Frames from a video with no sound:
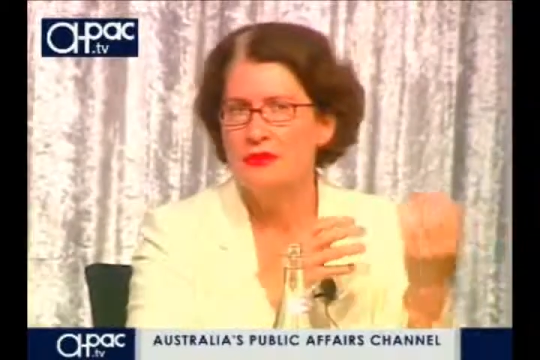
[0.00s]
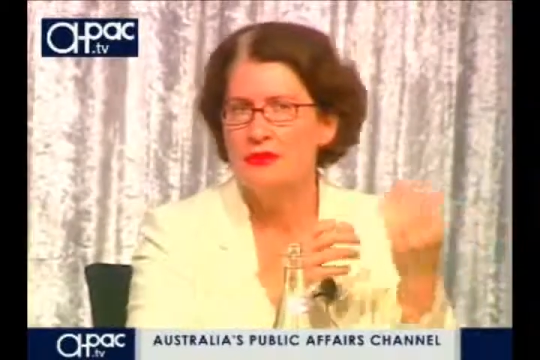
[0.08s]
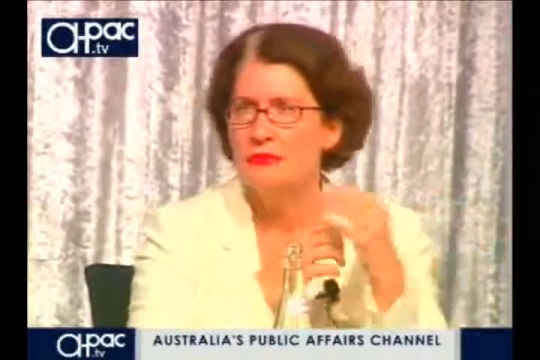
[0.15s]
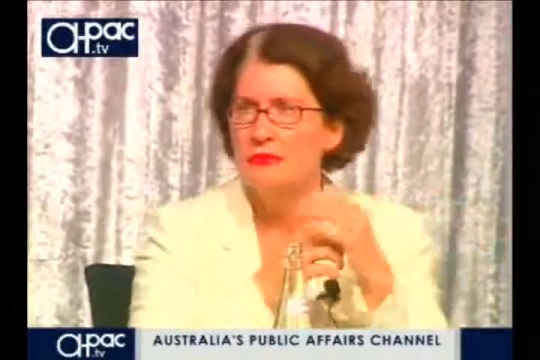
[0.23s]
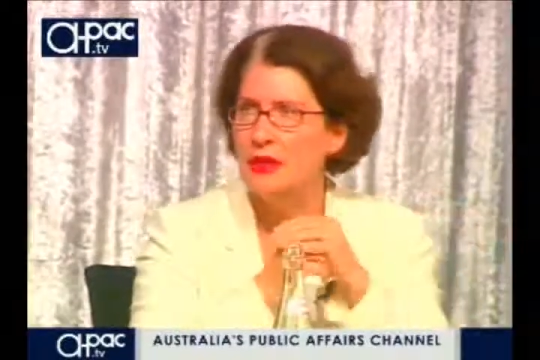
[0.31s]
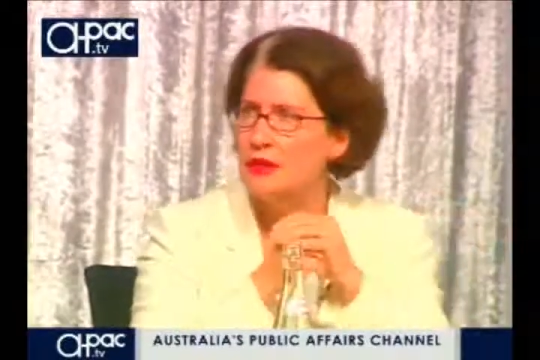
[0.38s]

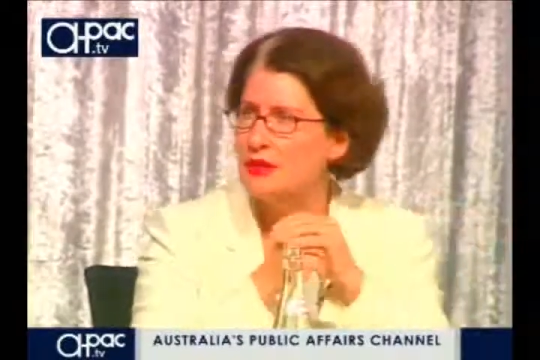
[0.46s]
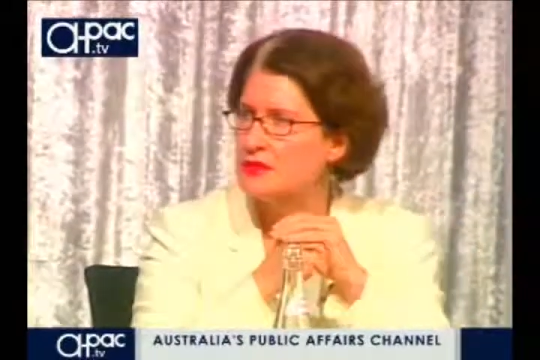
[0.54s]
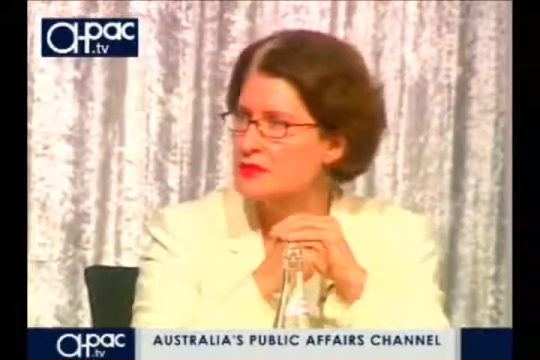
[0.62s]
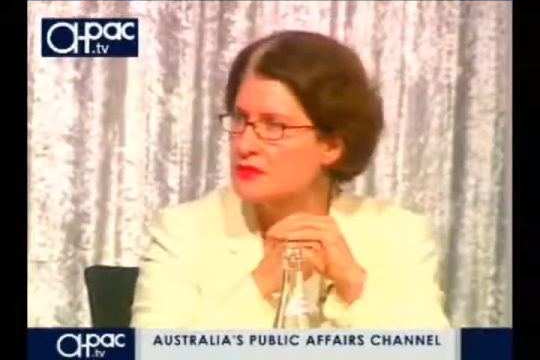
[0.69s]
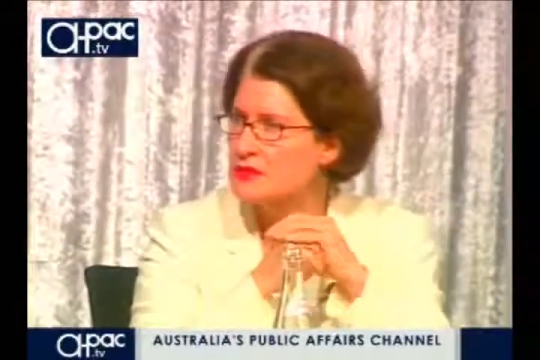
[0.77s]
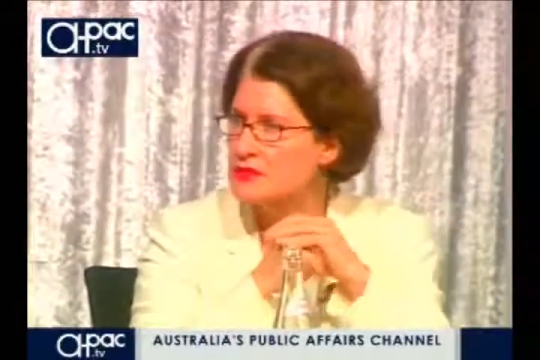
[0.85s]
that the
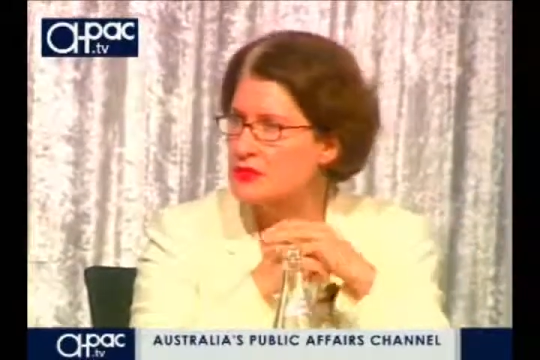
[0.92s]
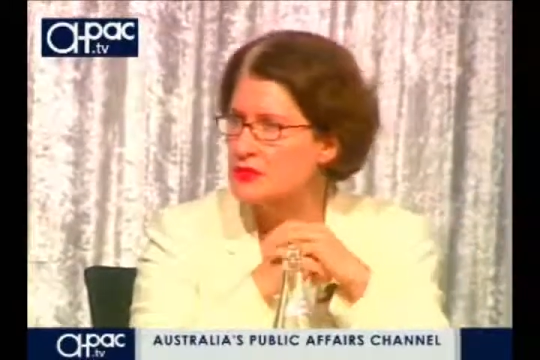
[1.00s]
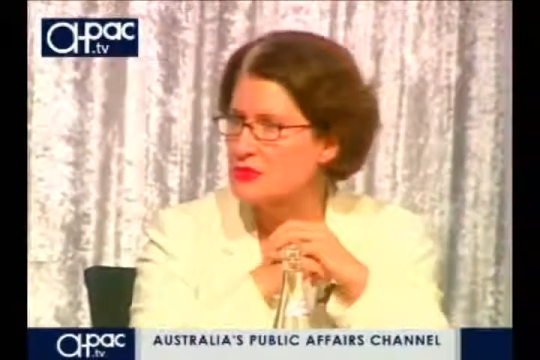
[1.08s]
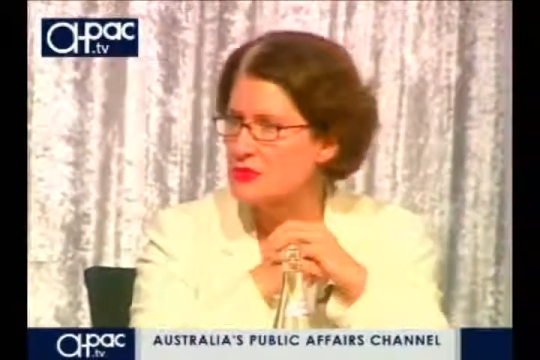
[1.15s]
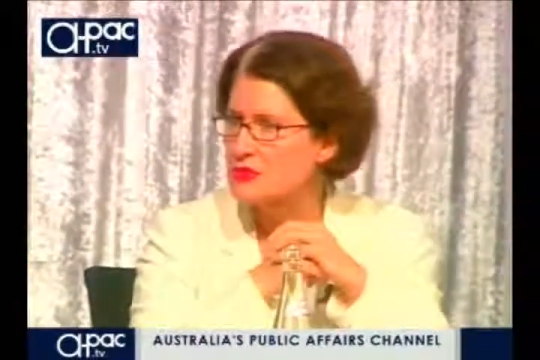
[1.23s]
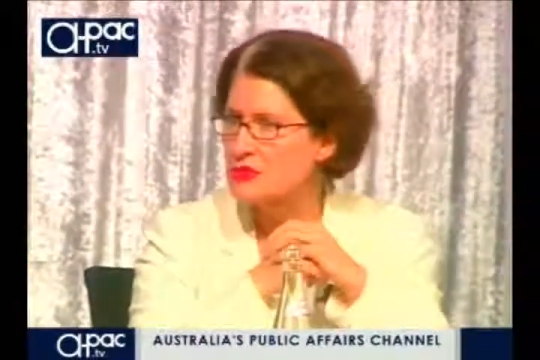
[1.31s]
bias in the
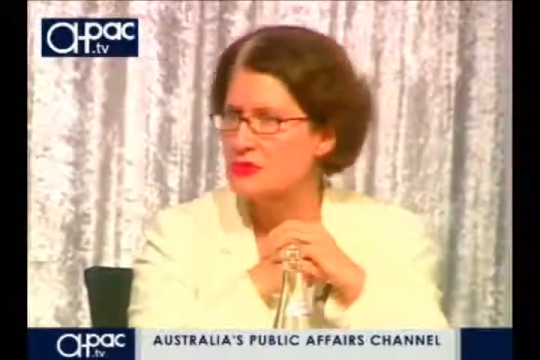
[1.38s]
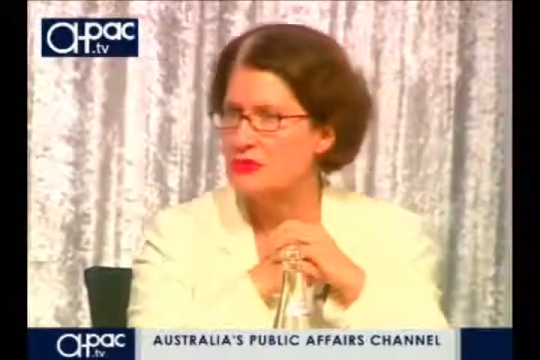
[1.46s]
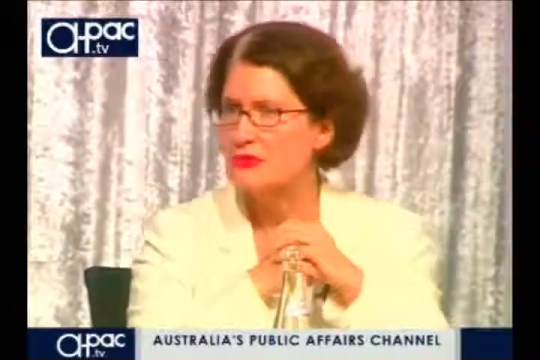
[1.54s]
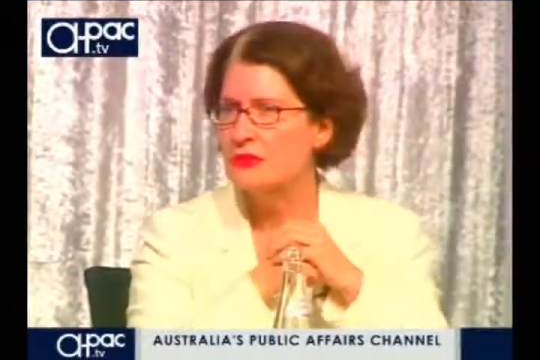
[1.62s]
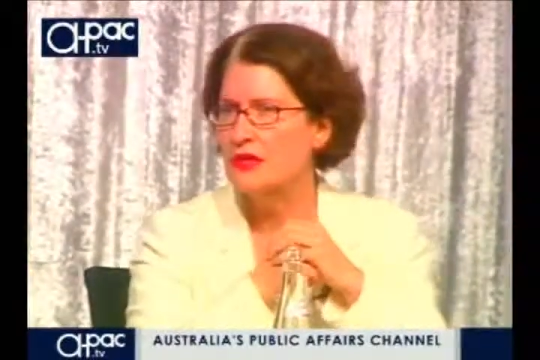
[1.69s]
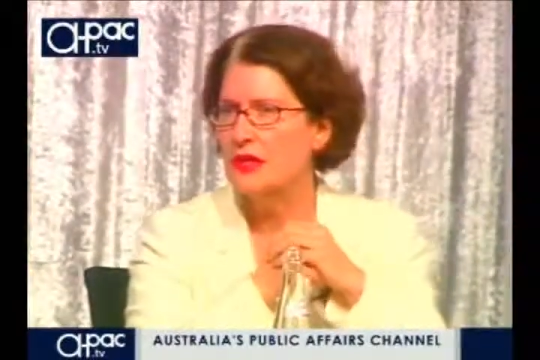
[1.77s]
Social
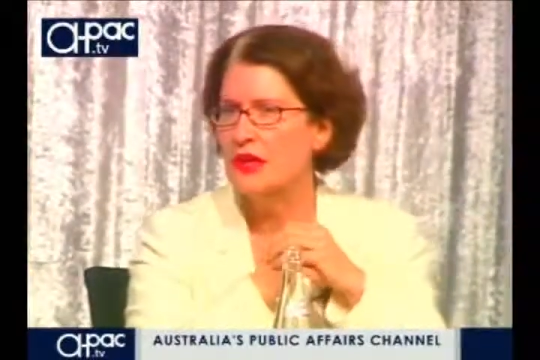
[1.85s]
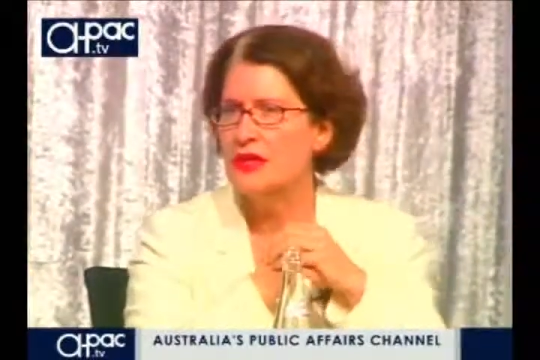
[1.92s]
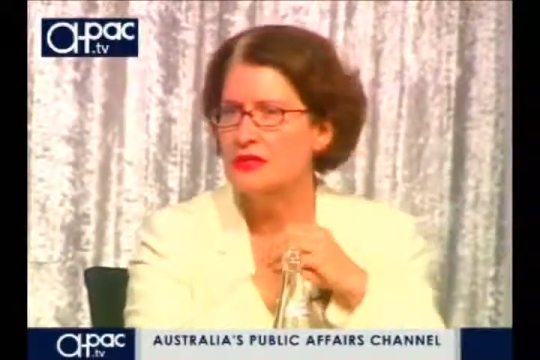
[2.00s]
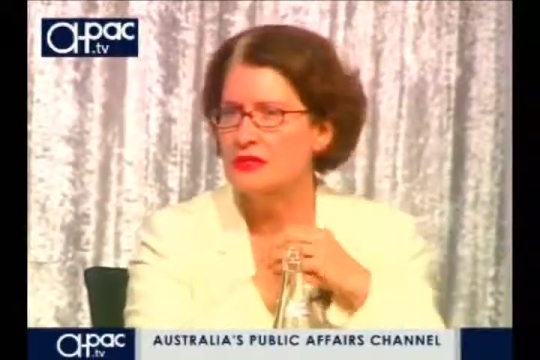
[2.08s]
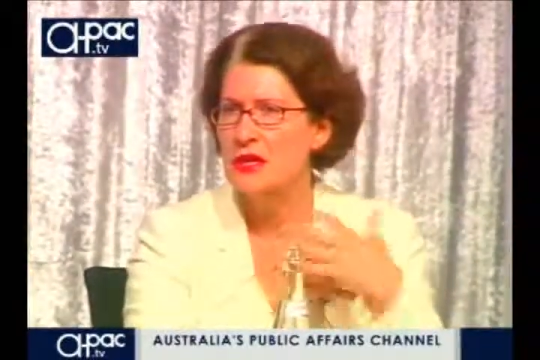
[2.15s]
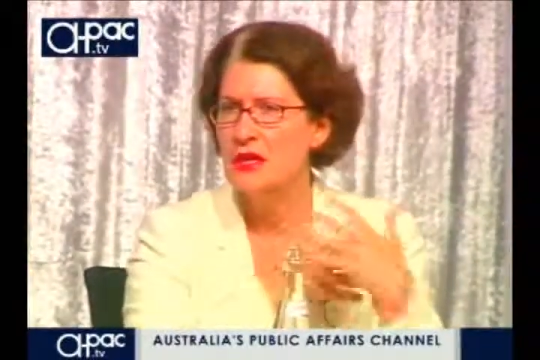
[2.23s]
Security
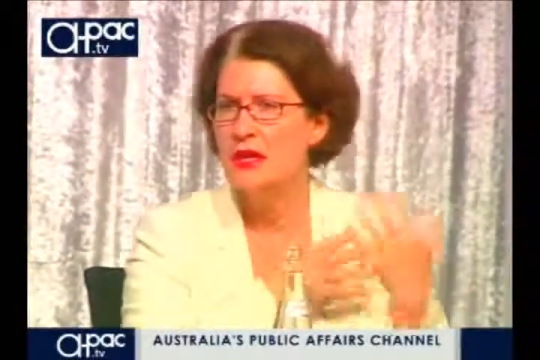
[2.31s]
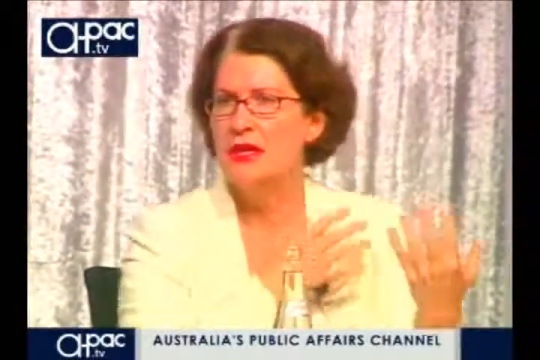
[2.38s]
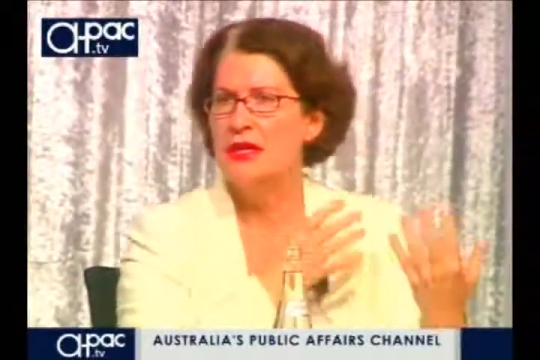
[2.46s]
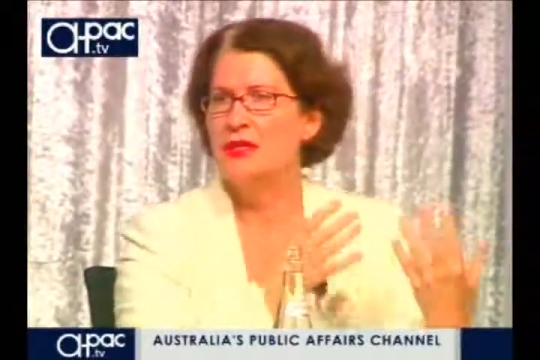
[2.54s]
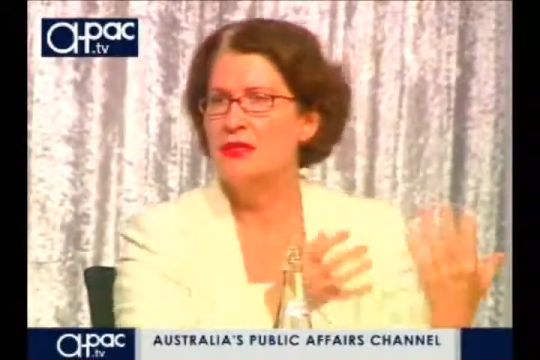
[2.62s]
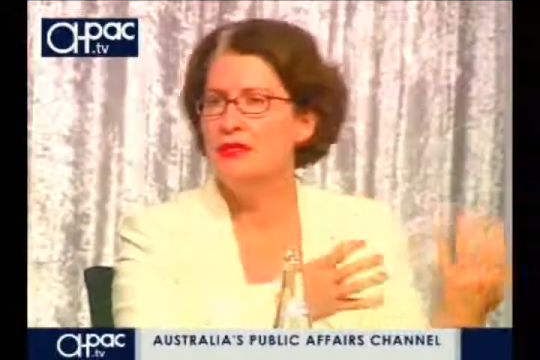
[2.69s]
Act
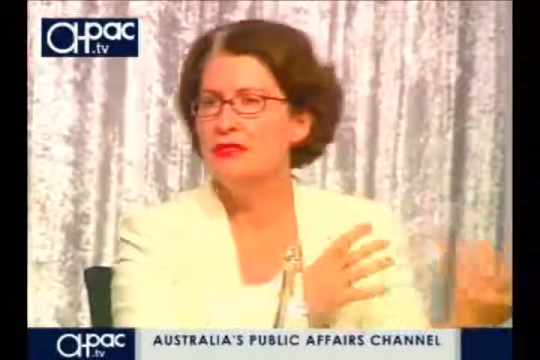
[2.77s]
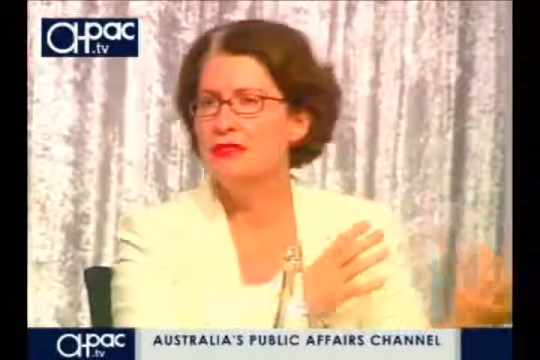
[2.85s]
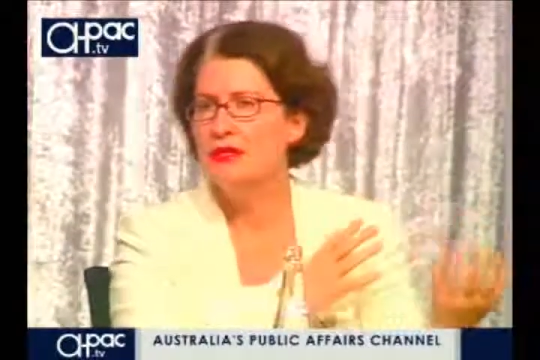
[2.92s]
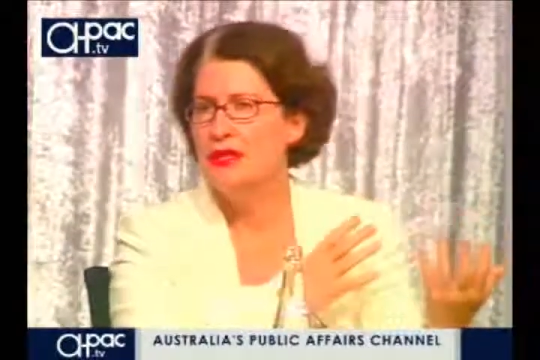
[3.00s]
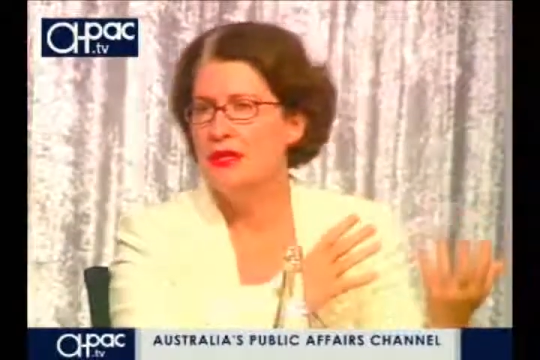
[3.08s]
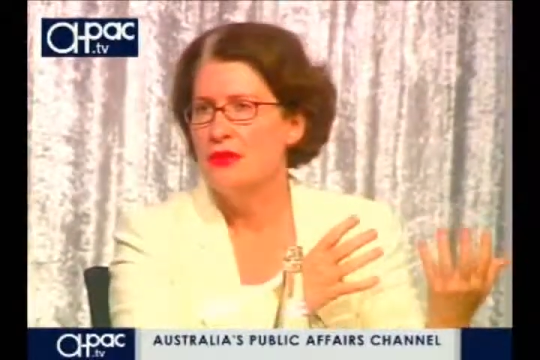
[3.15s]
is,